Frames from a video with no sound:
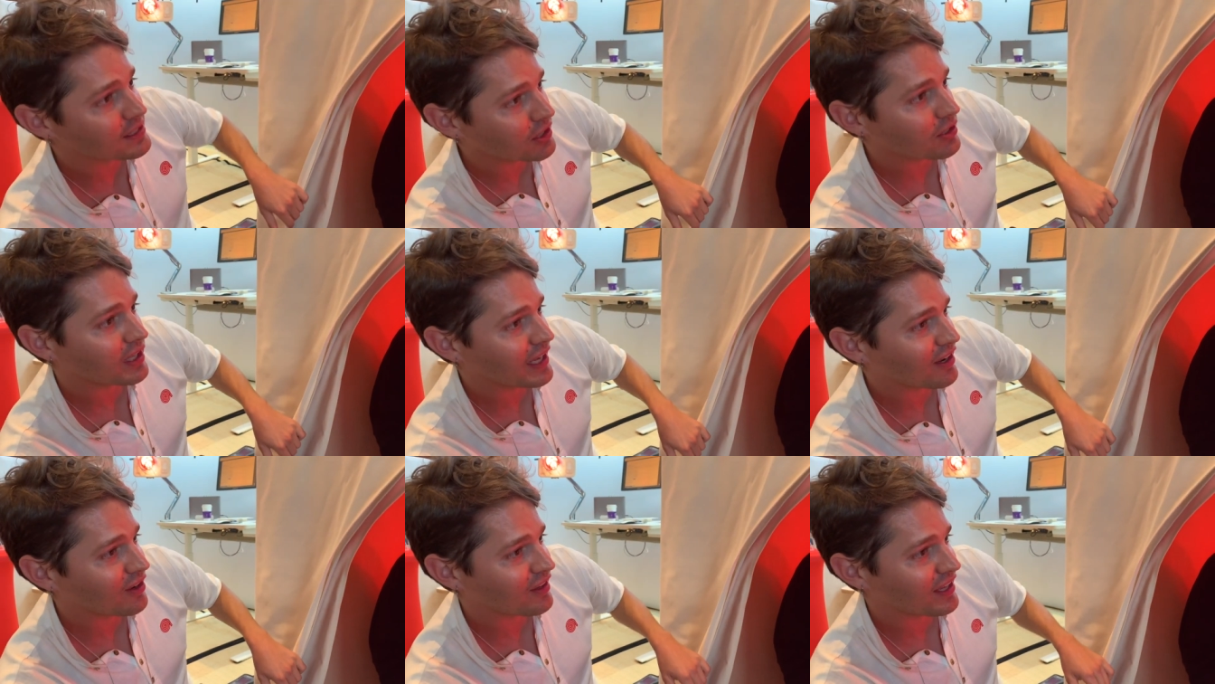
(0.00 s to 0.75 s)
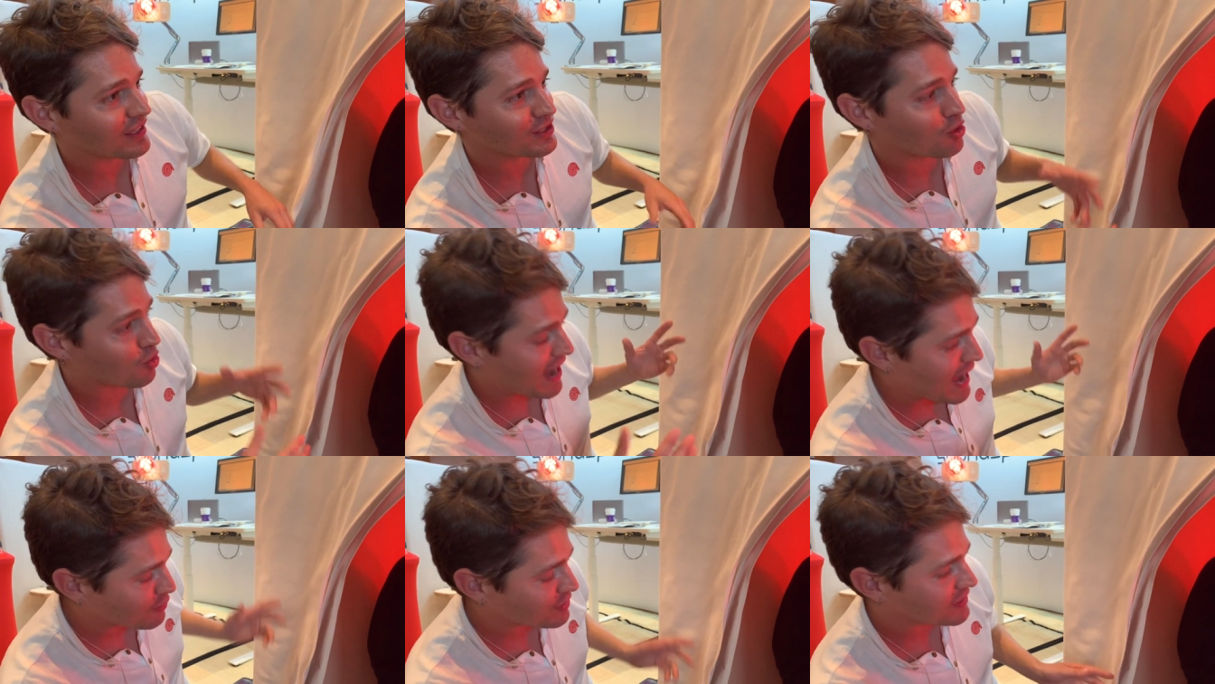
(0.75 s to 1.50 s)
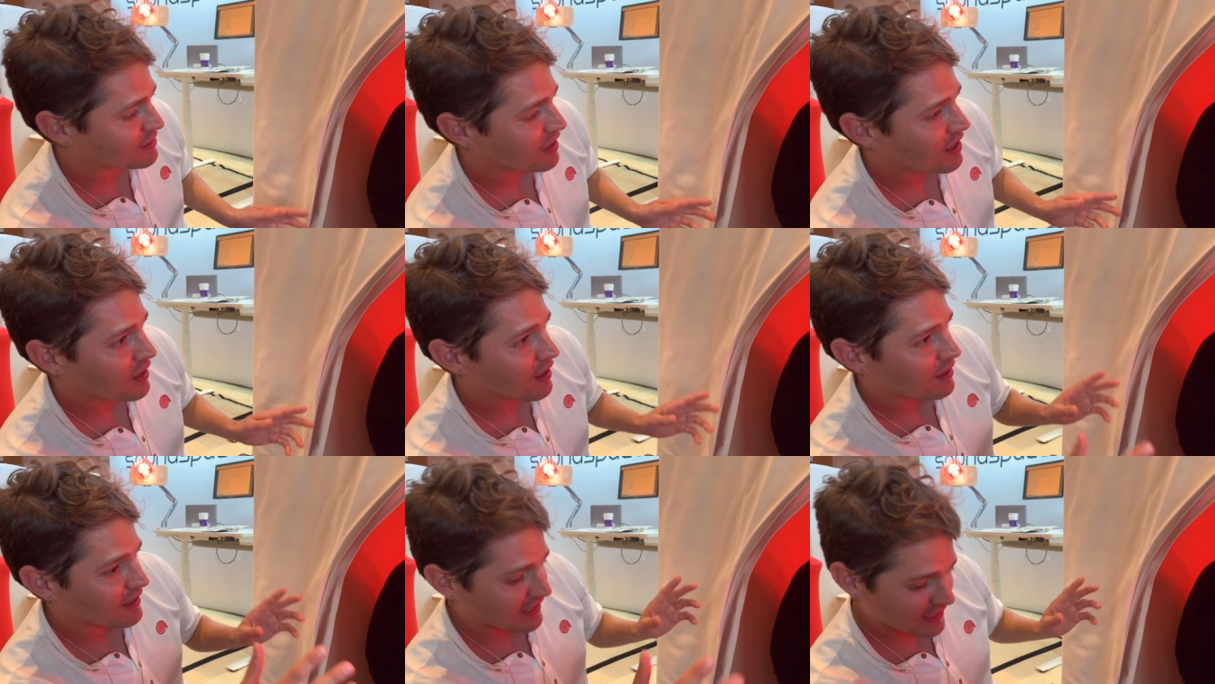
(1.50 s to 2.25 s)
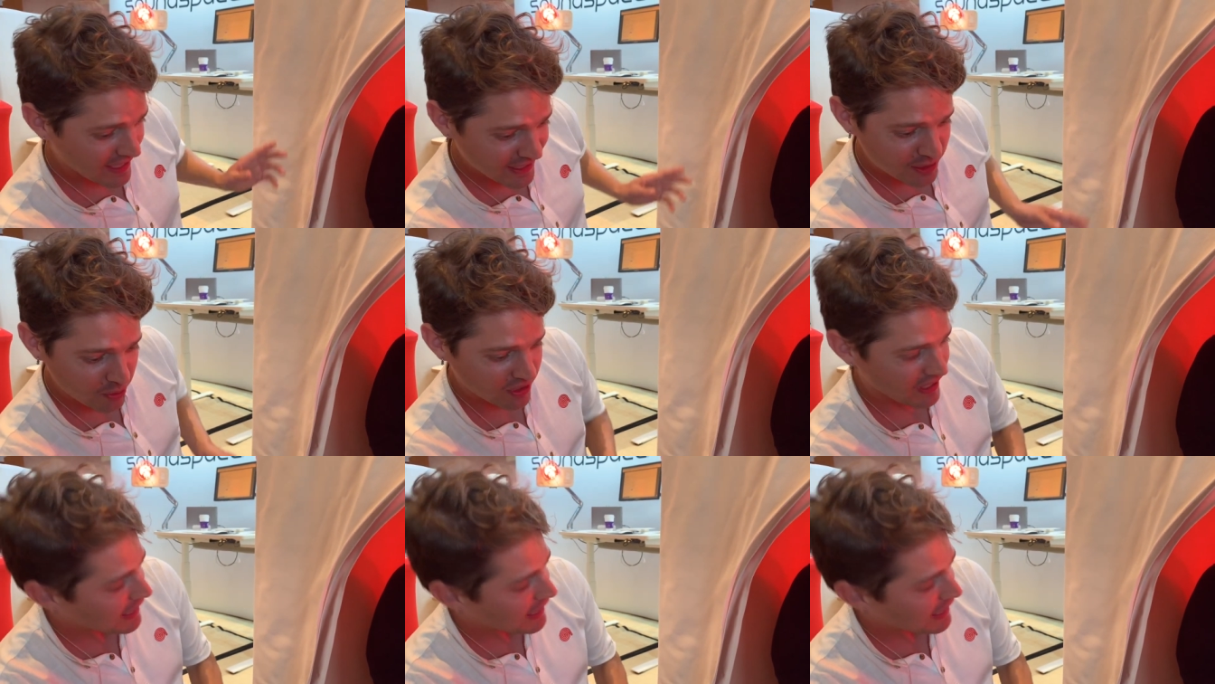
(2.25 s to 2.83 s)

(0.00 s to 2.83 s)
steel layer that is grounded connected with